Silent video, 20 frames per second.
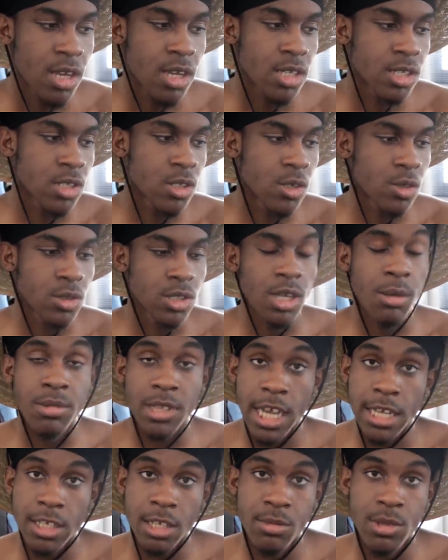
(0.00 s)
So
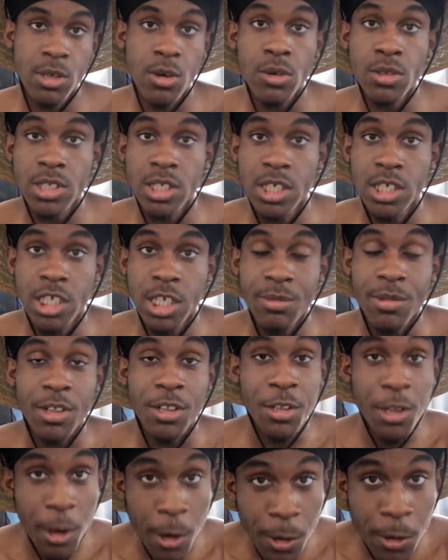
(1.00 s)
sometimes I'll be going to the gym
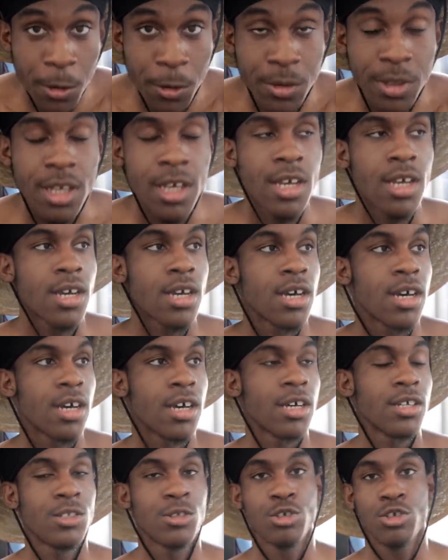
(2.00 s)
alone
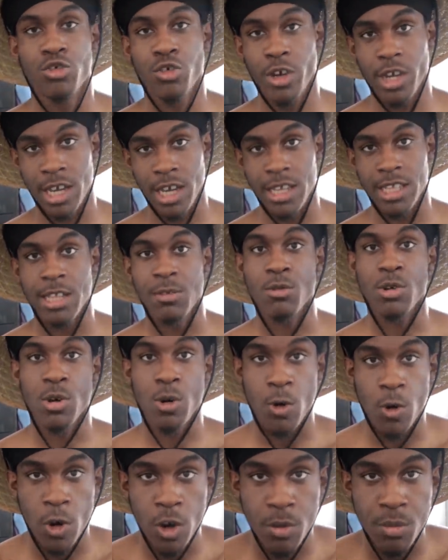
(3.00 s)
uh, to train and
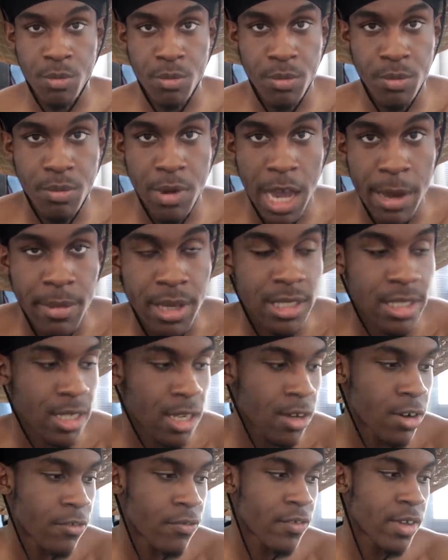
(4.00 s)
record by
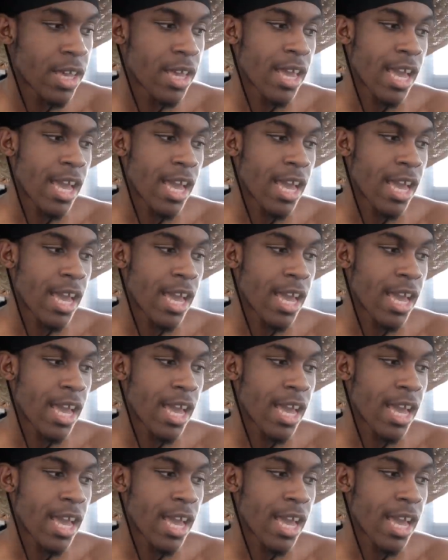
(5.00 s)
myself,